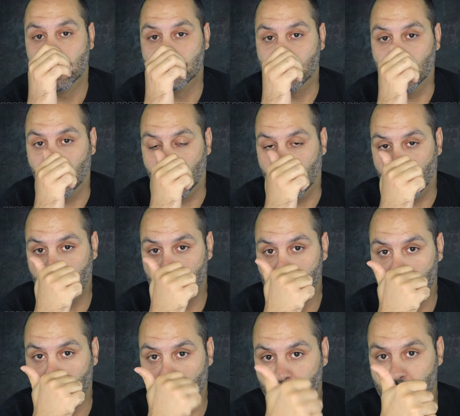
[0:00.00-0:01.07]
the
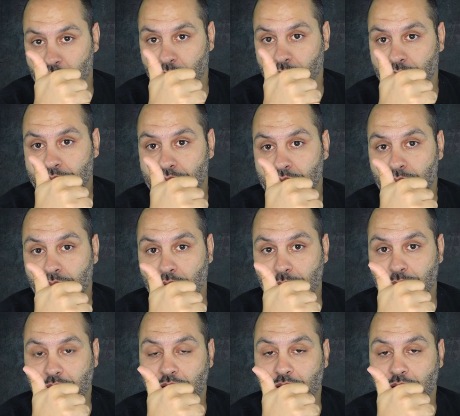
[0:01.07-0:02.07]
rims might be